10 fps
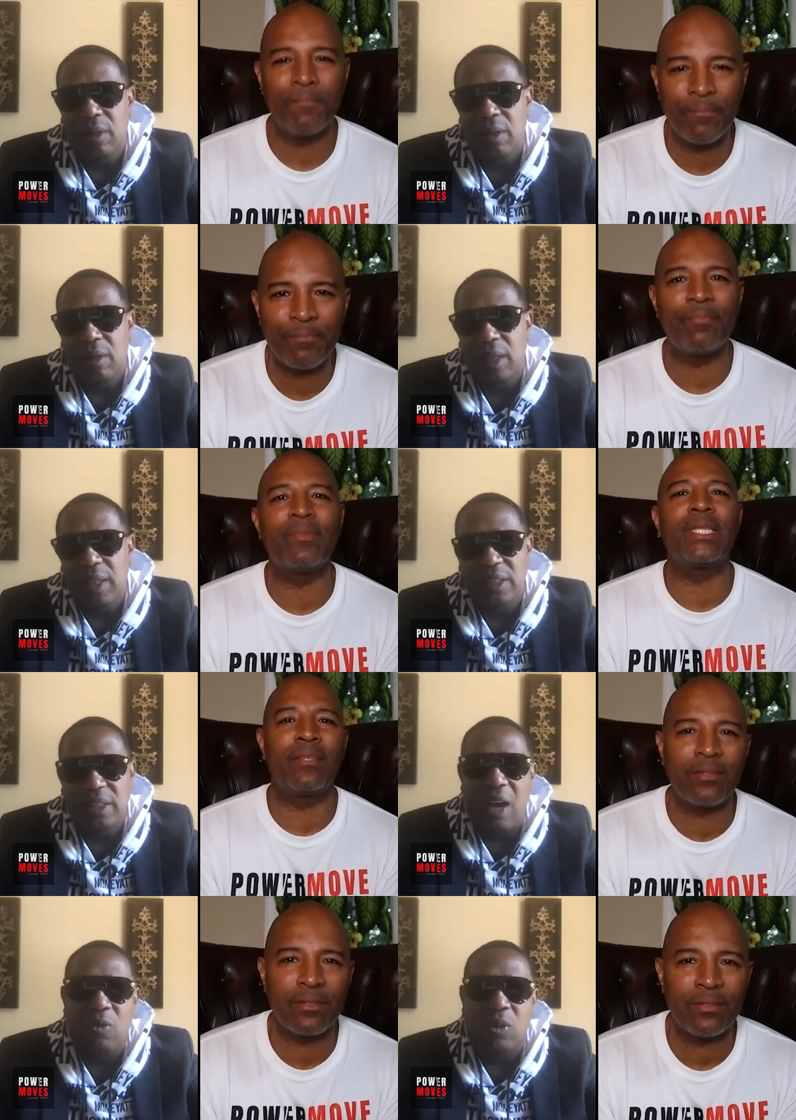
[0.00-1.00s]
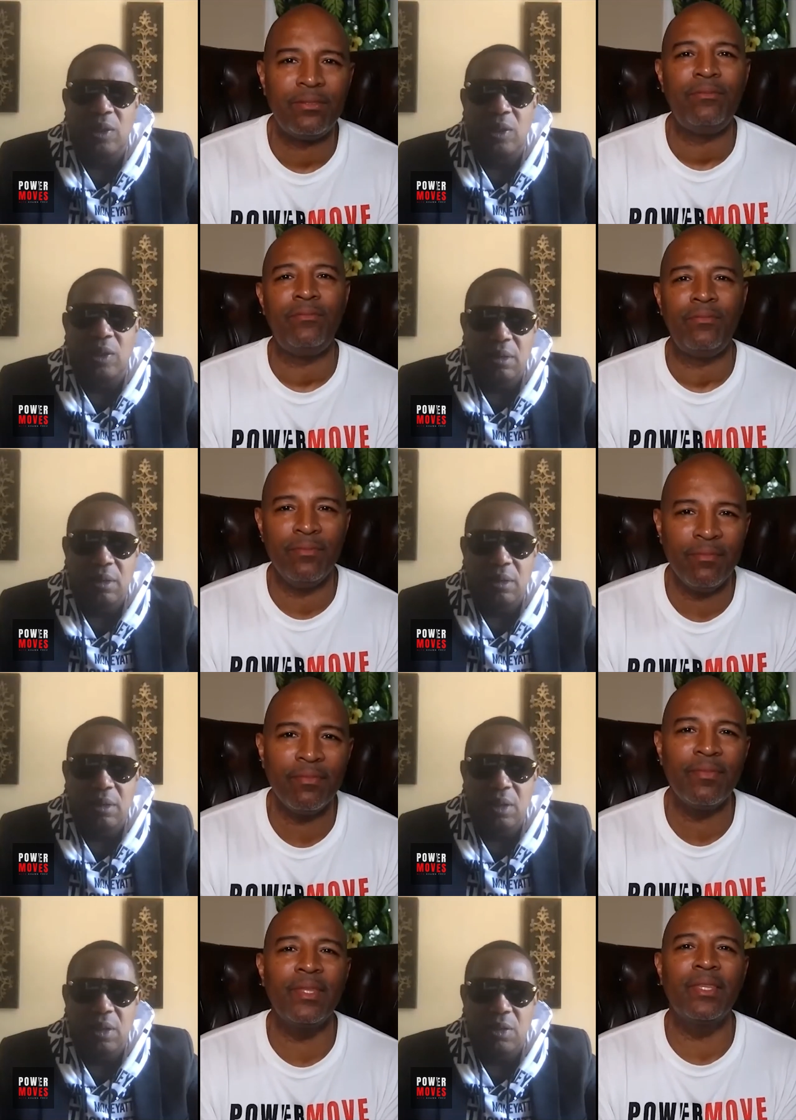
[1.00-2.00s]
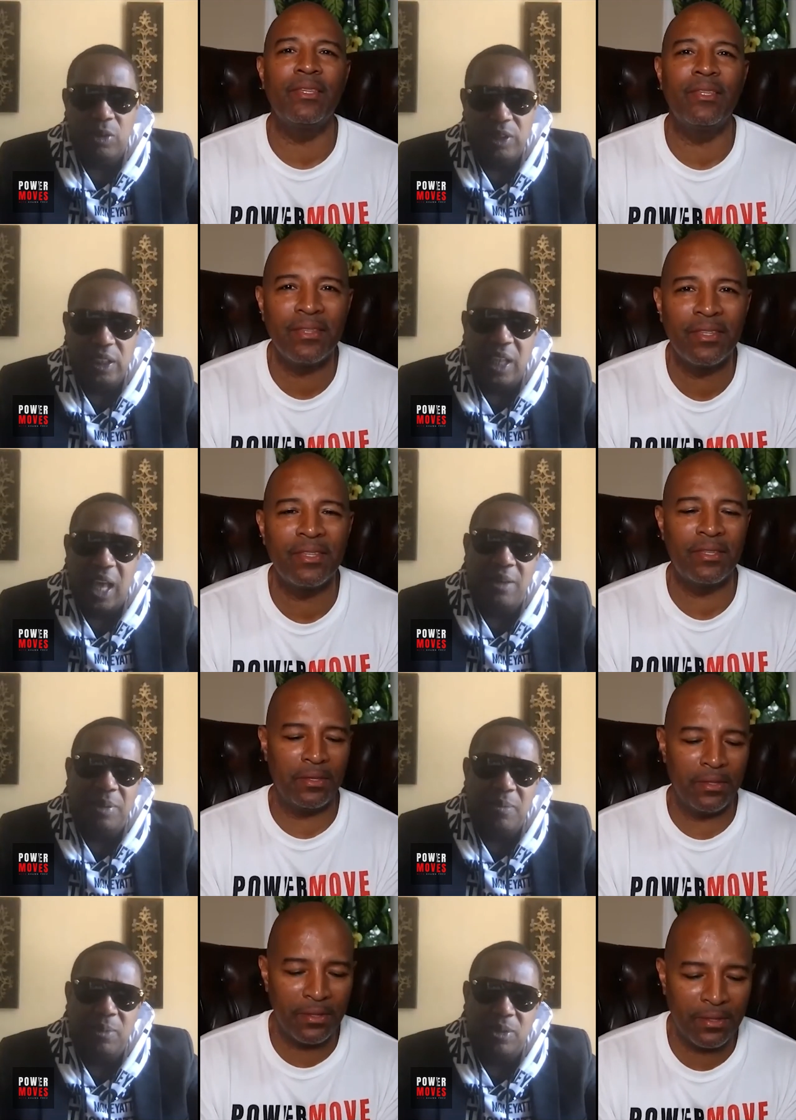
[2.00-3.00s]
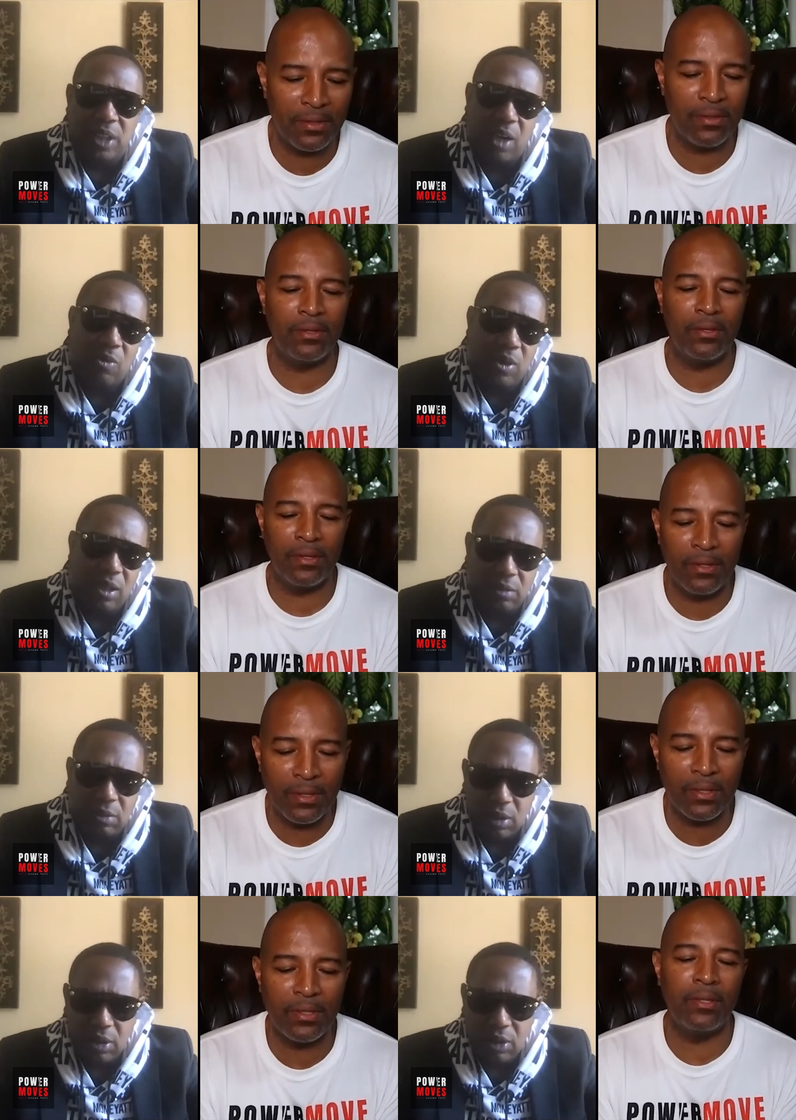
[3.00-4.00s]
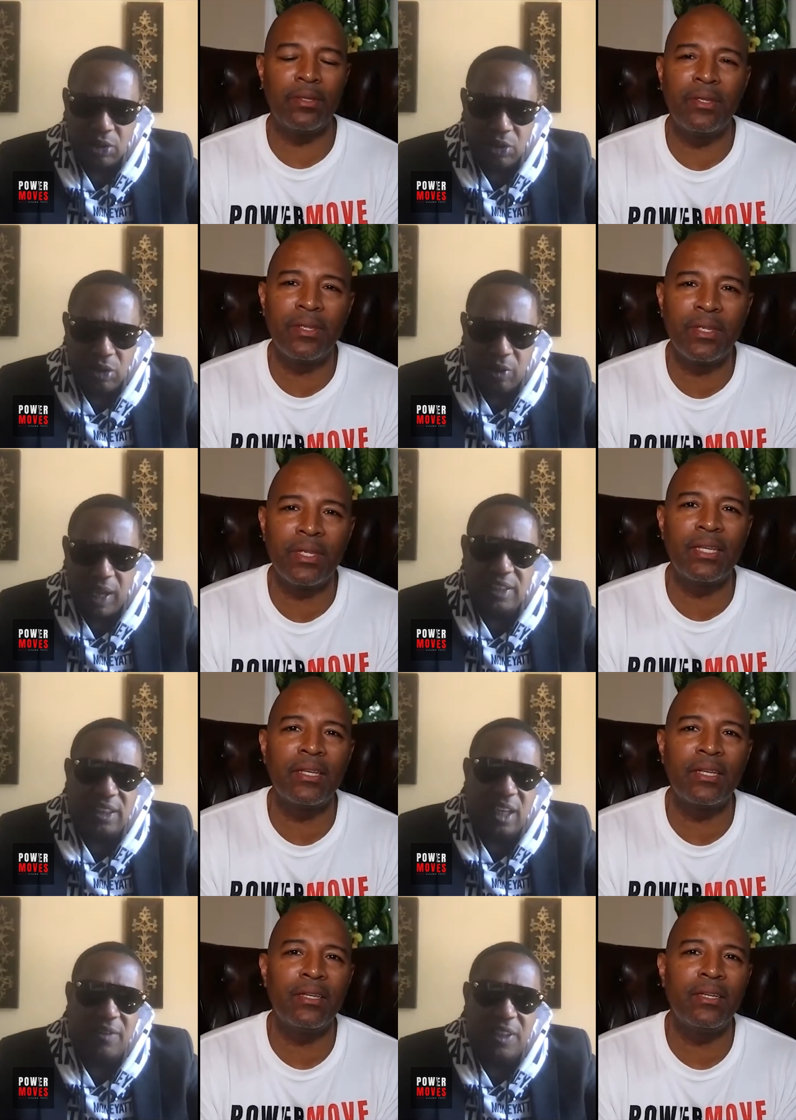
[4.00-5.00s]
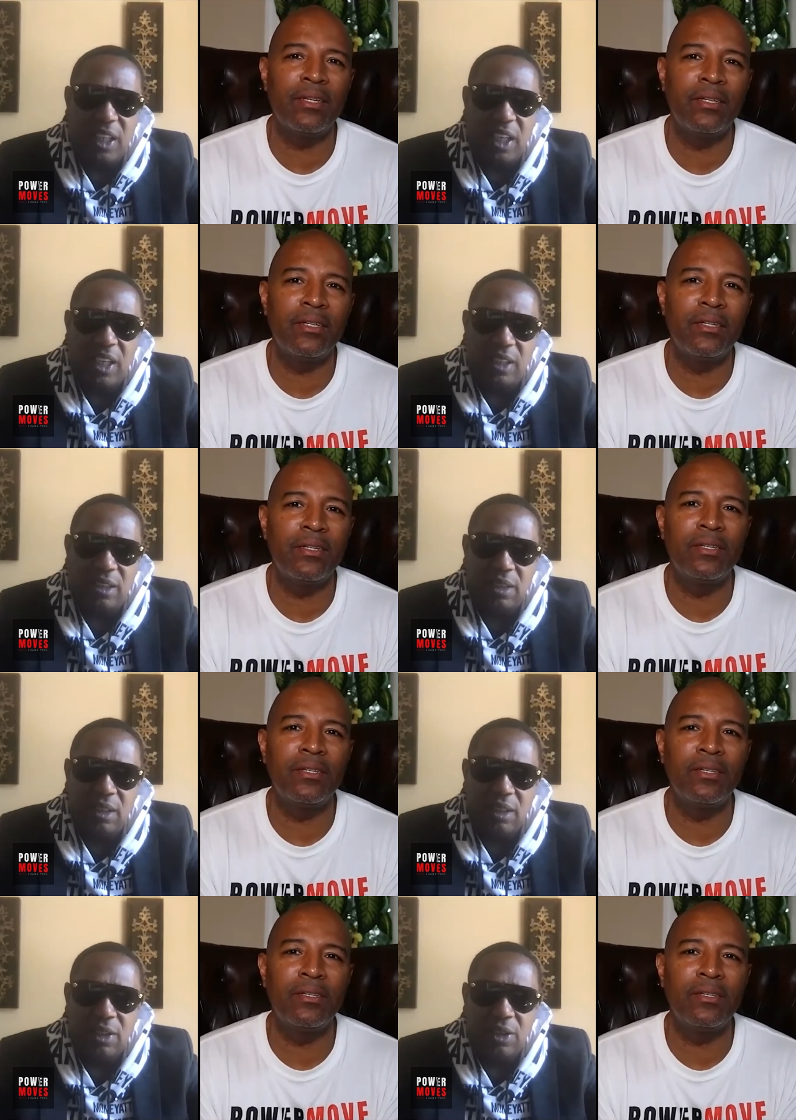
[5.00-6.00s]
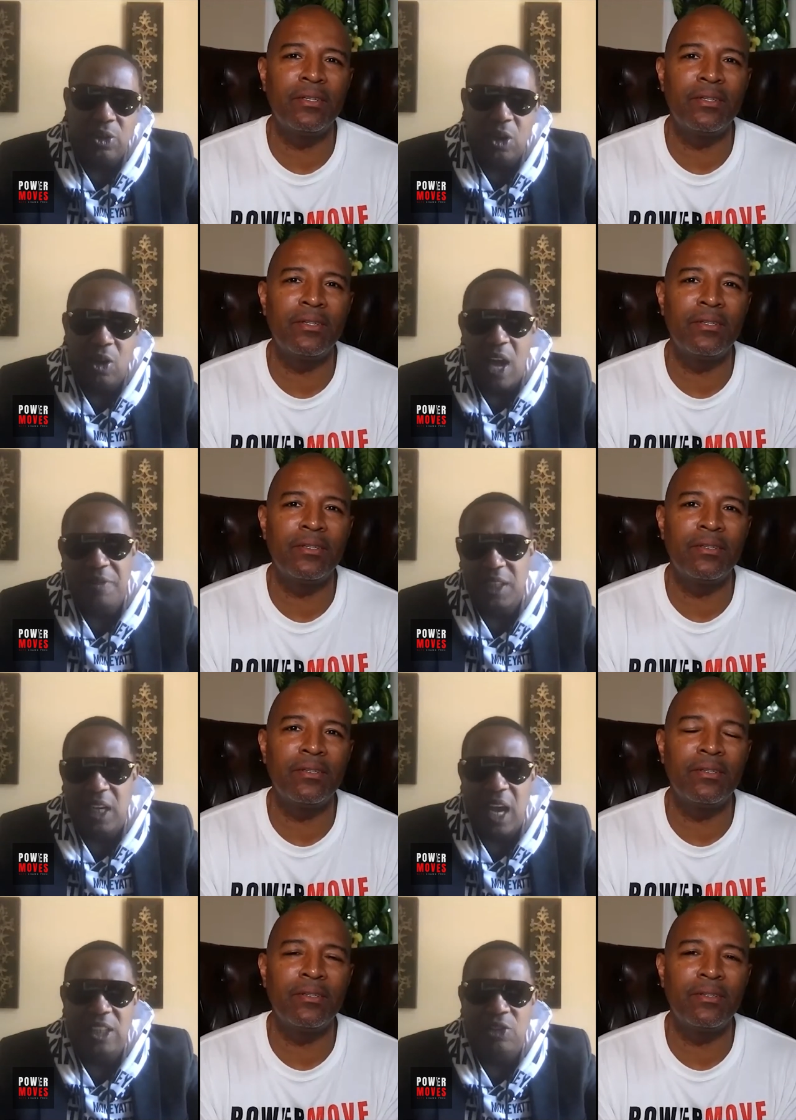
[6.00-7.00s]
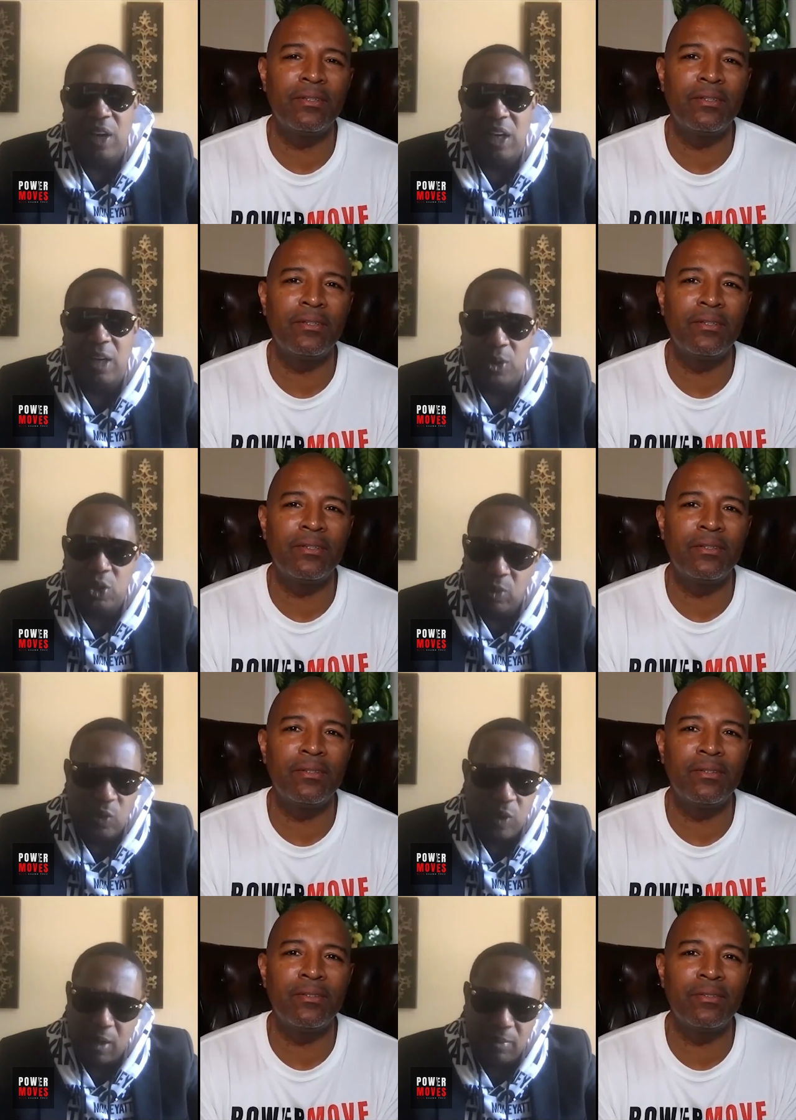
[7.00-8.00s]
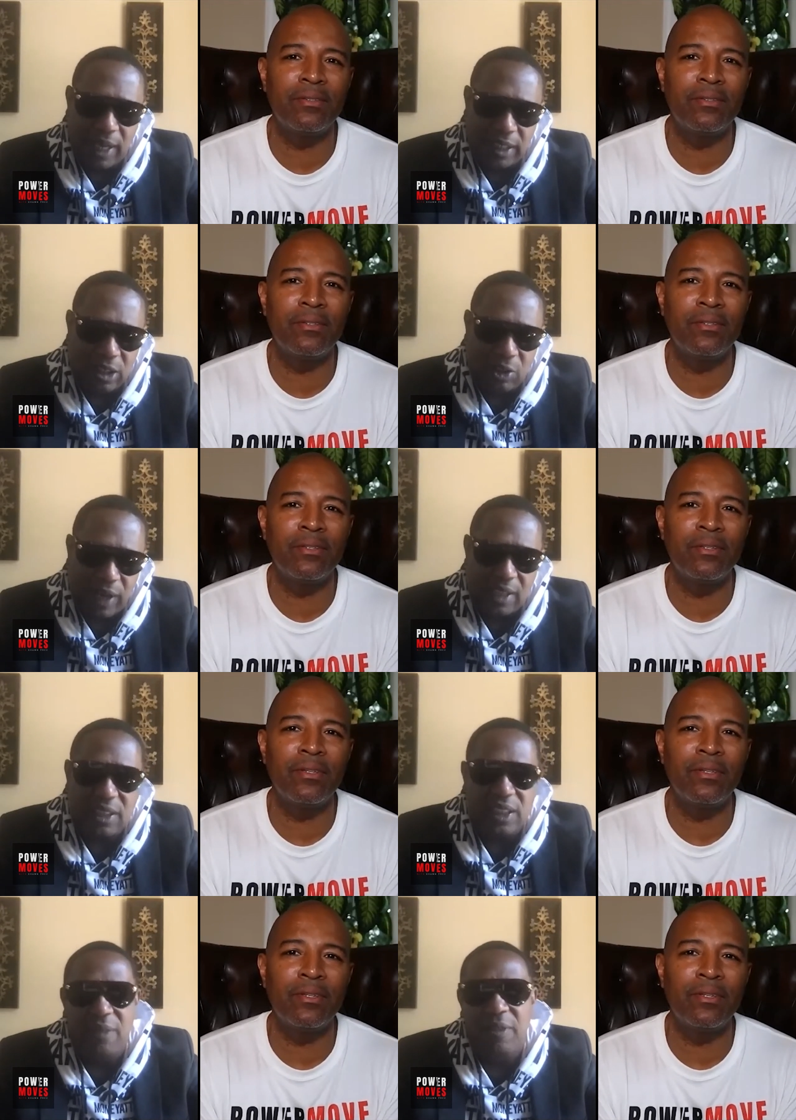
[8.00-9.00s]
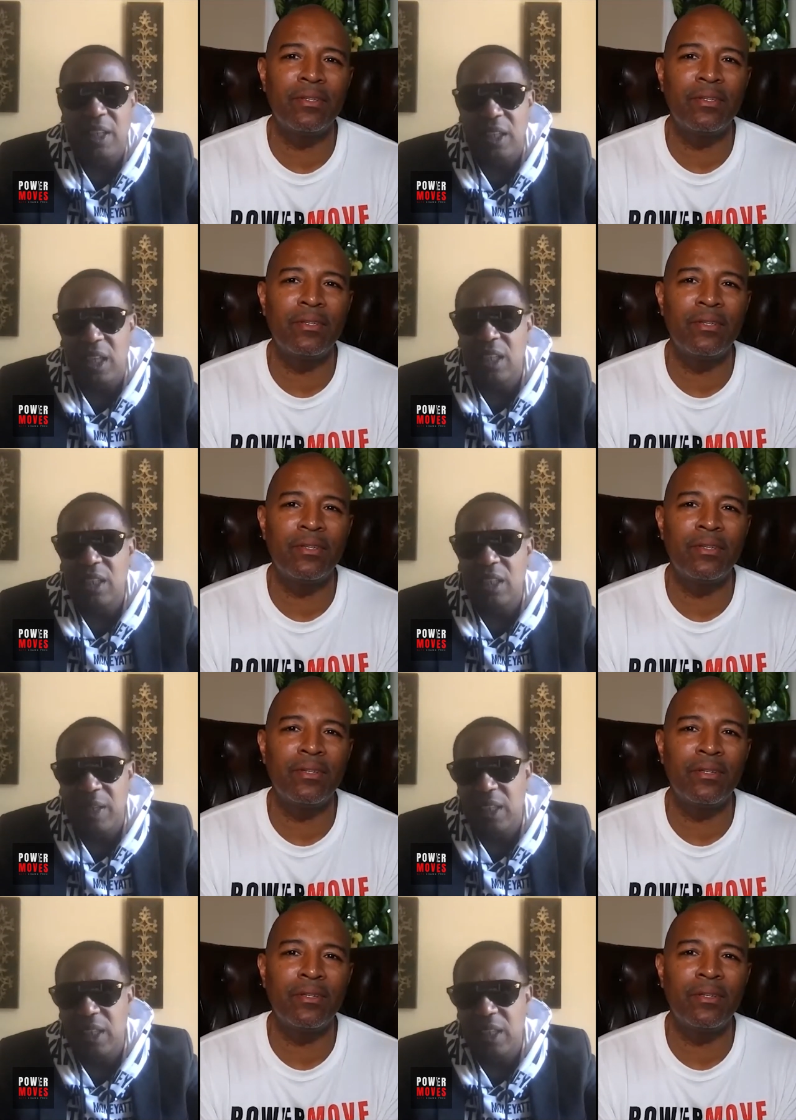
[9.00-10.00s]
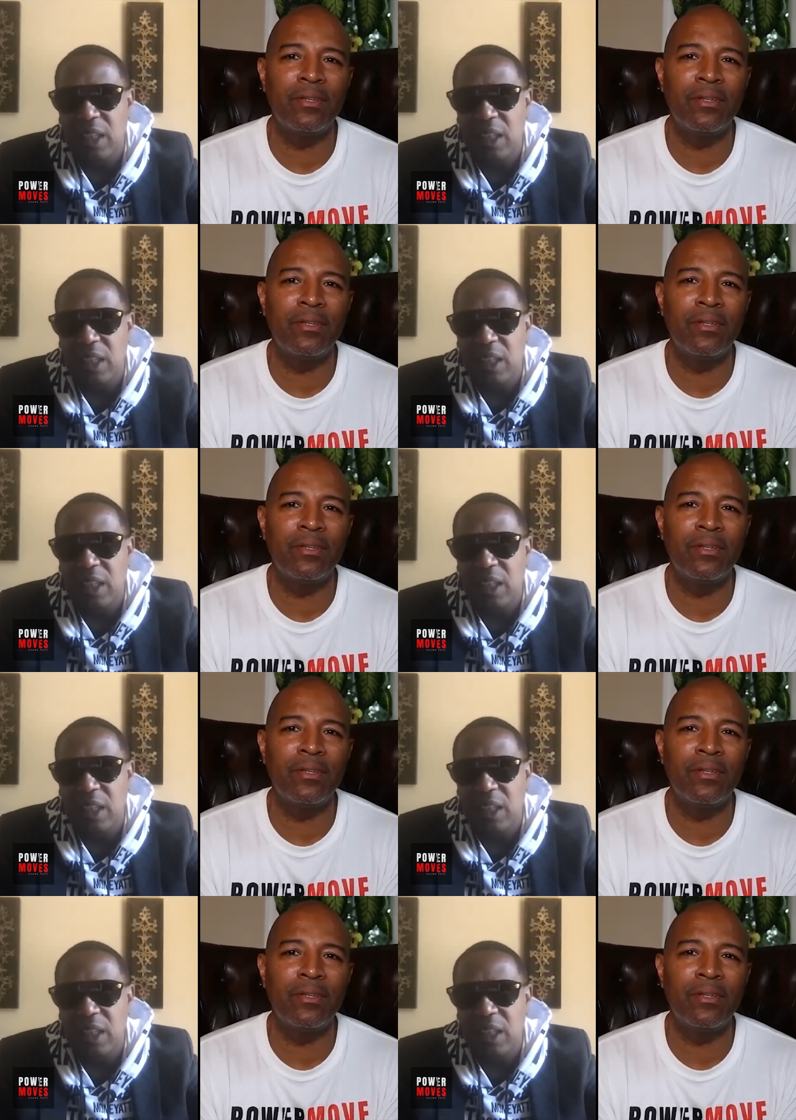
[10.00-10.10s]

Speaker 1: And it's not worth it. Which a lot of people say, well, you know, that's seven years. You know, after the contract up, you can move on. I'm like, no, that's seven years of me being an